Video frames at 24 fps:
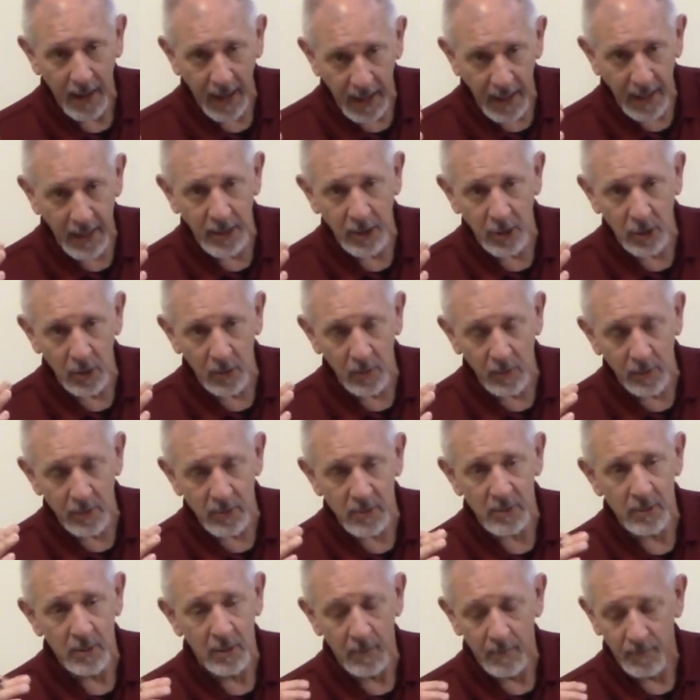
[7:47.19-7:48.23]

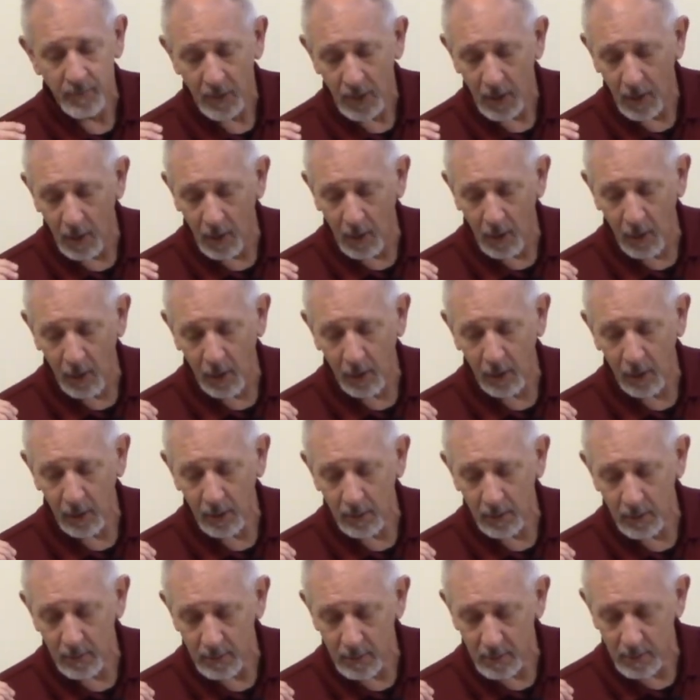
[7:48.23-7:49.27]
angels
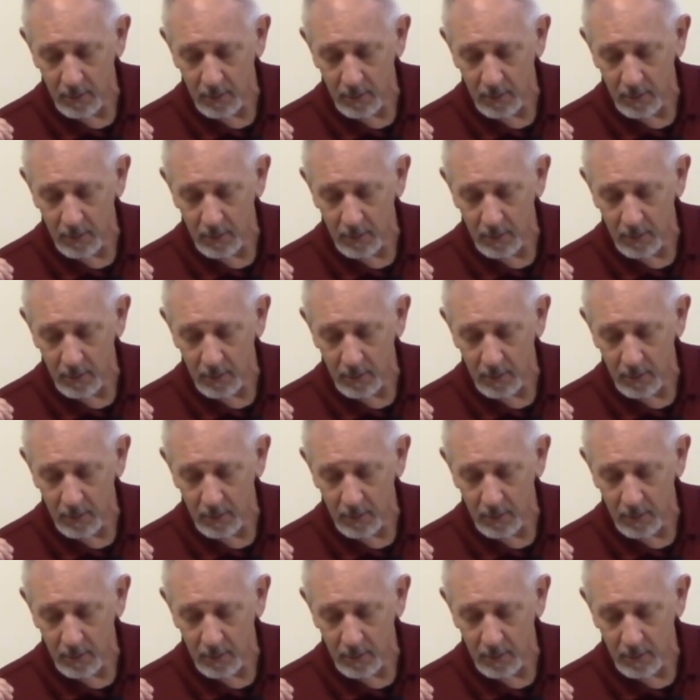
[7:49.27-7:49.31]
are